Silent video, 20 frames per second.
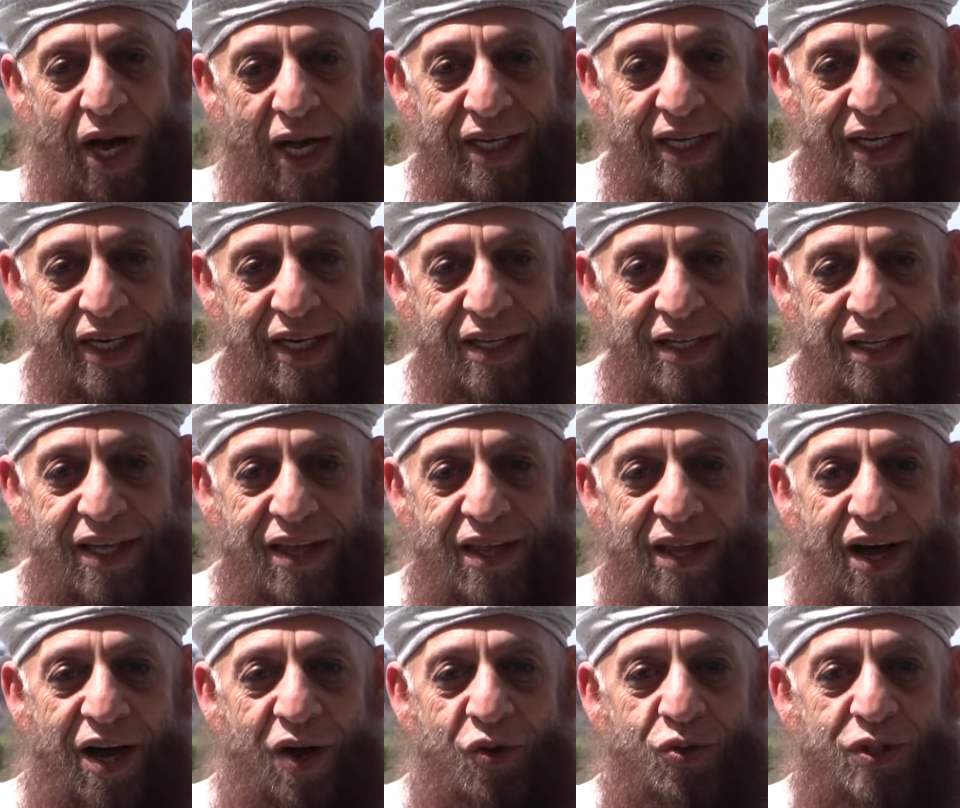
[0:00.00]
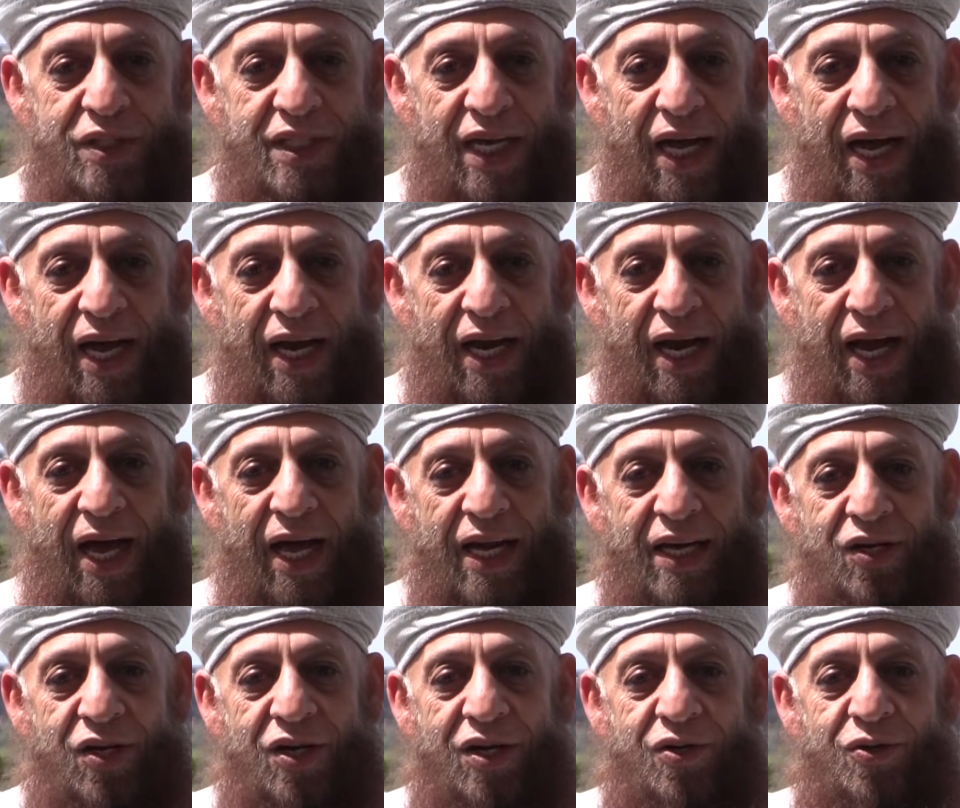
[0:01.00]
Ali radiallahu ta'ala
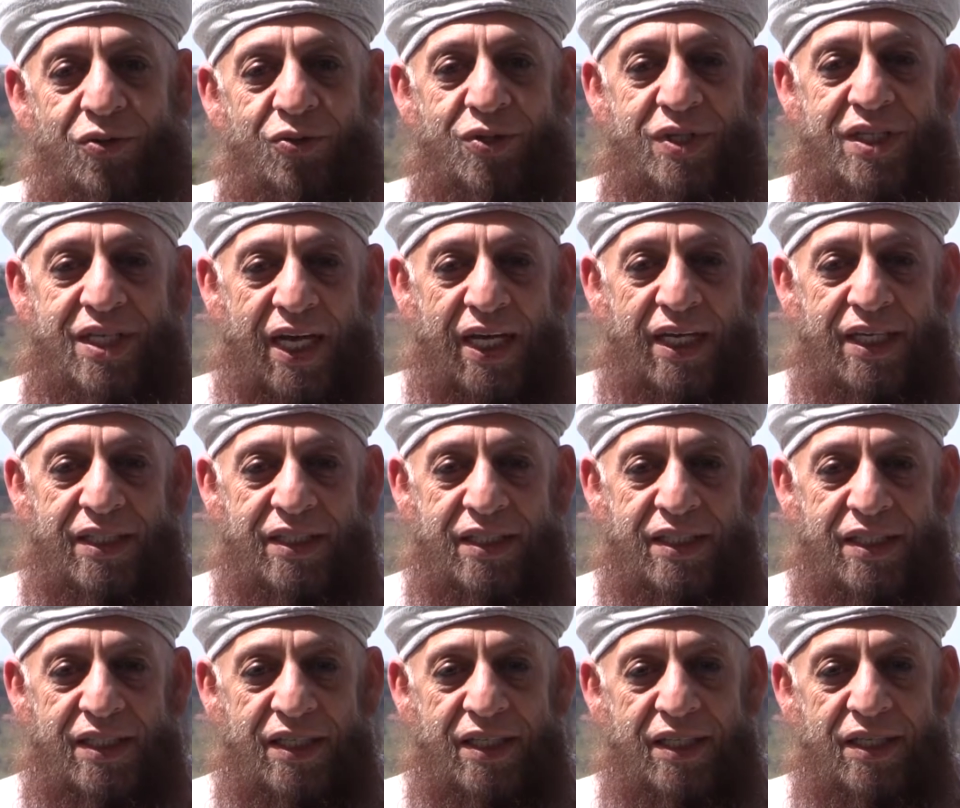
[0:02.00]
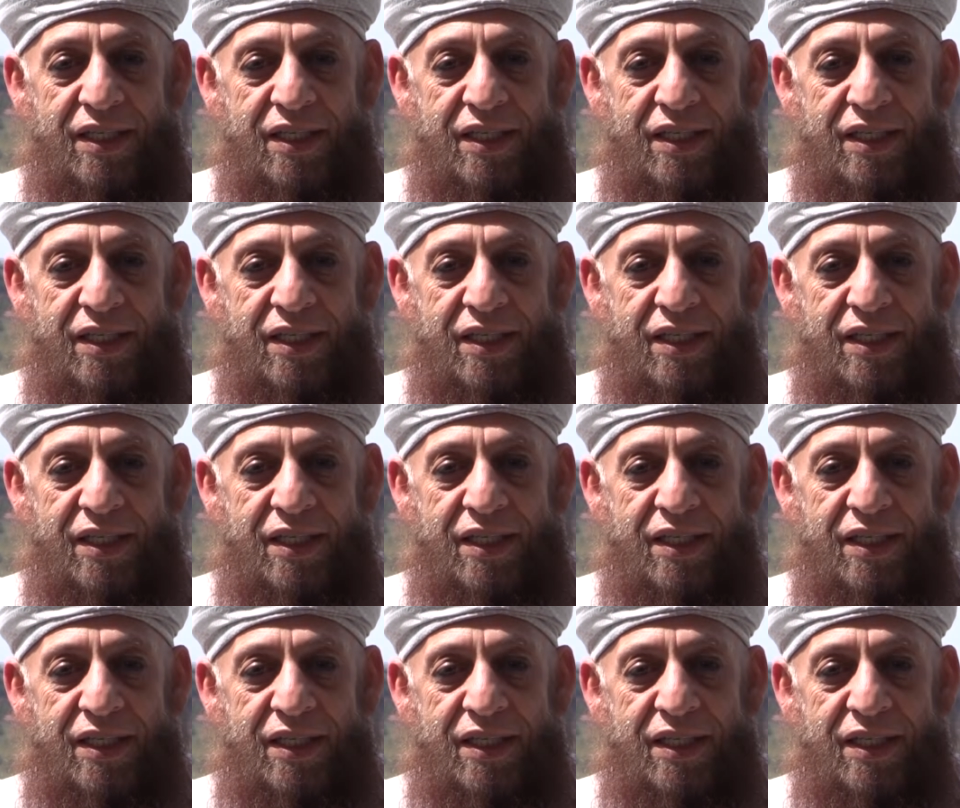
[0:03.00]
anhu says,